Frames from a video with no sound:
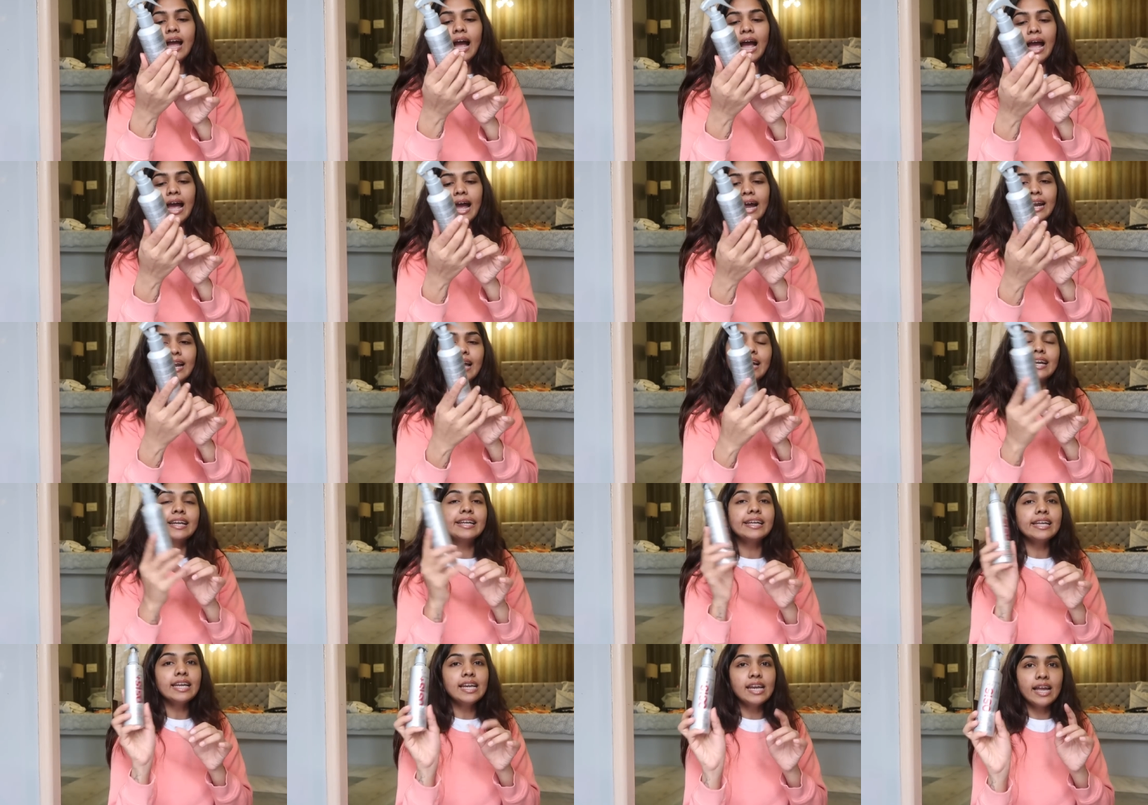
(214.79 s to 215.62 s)
and I
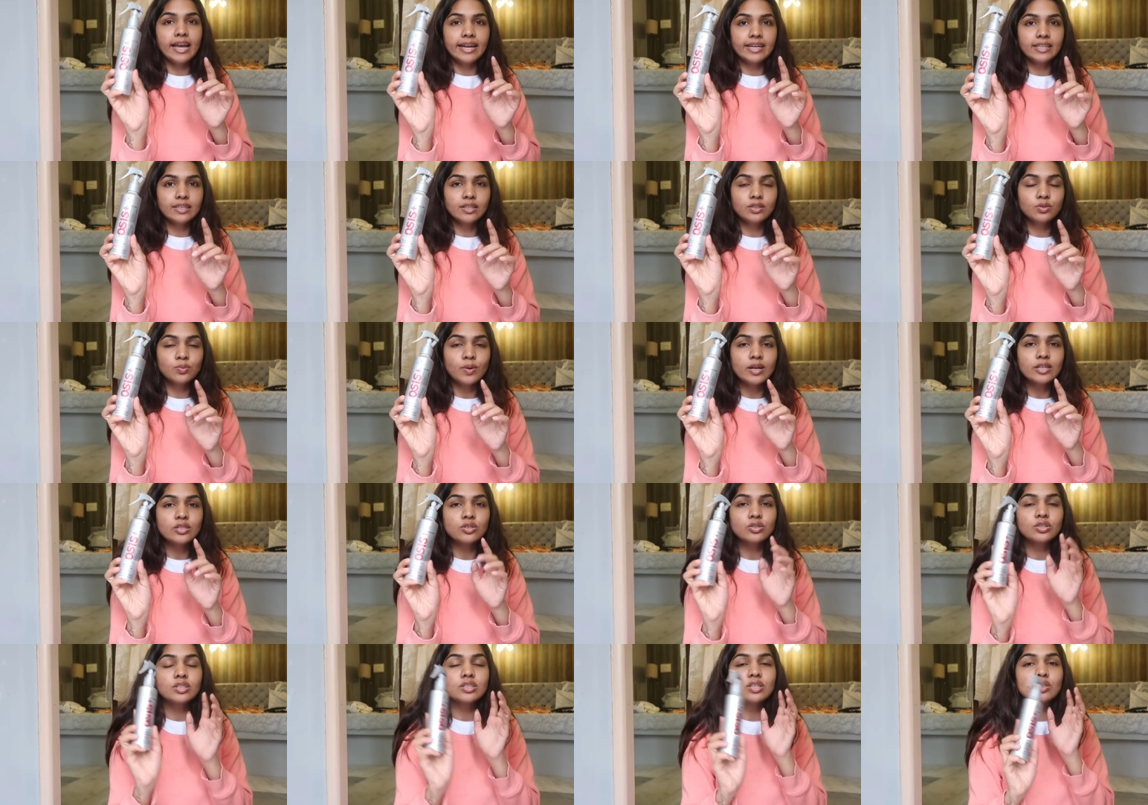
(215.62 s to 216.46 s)
really like this
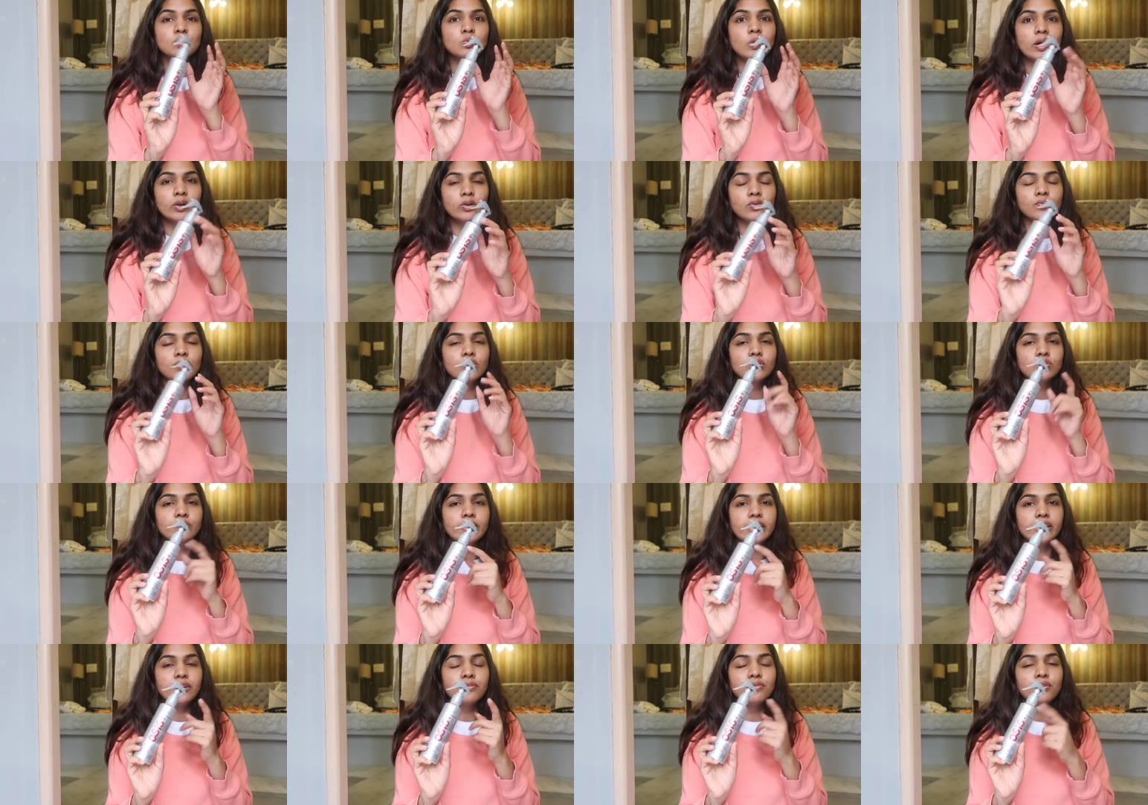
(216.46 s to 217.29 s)
one. So this is one of those
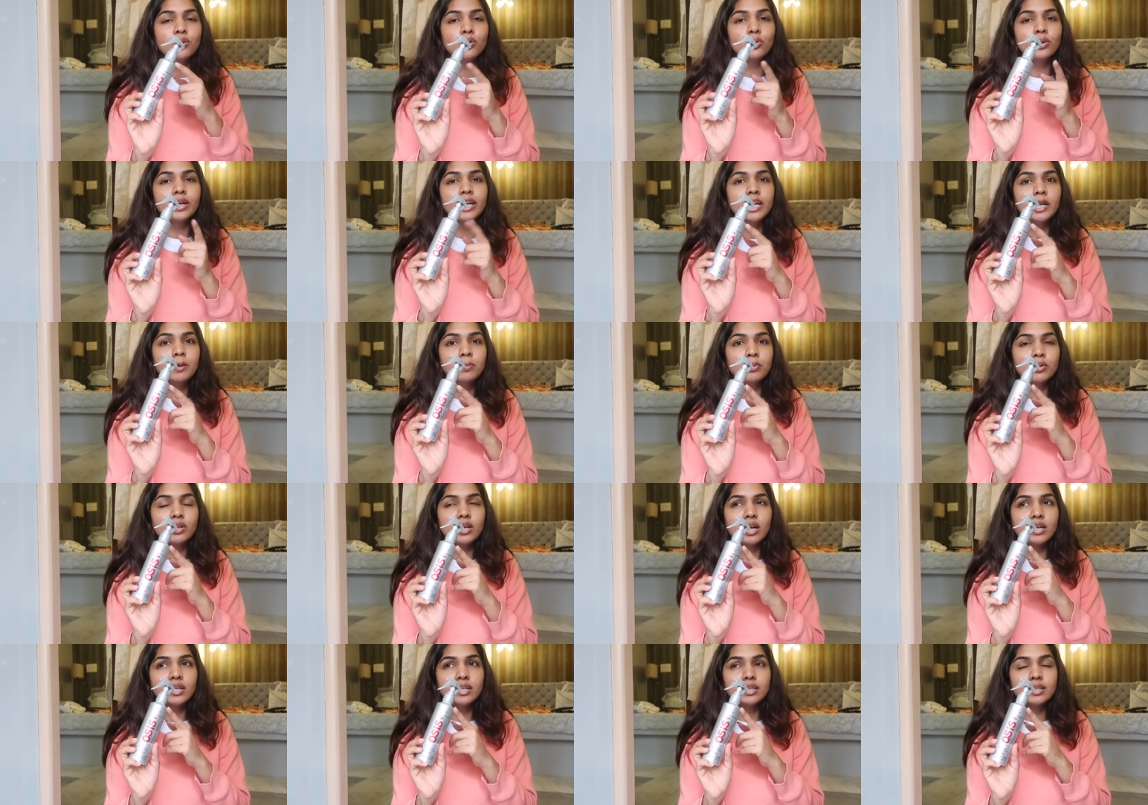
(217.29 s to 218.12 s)
very few heat
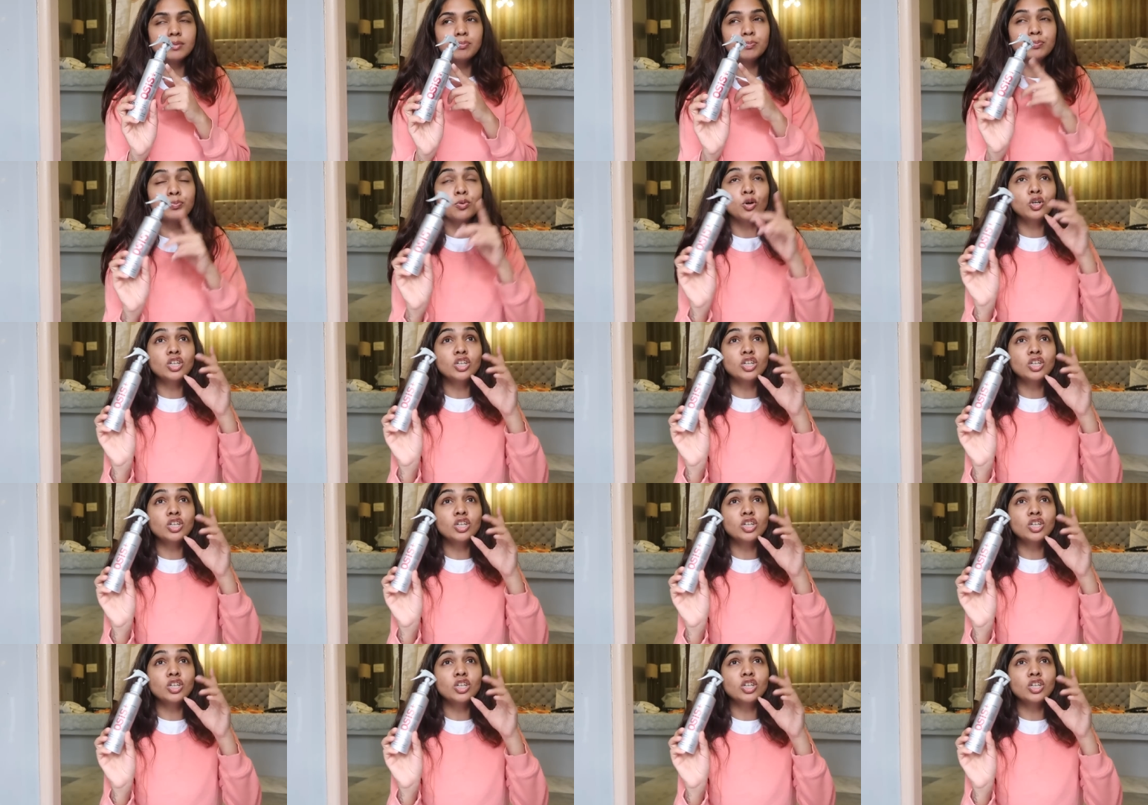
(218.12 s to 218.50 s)
protectants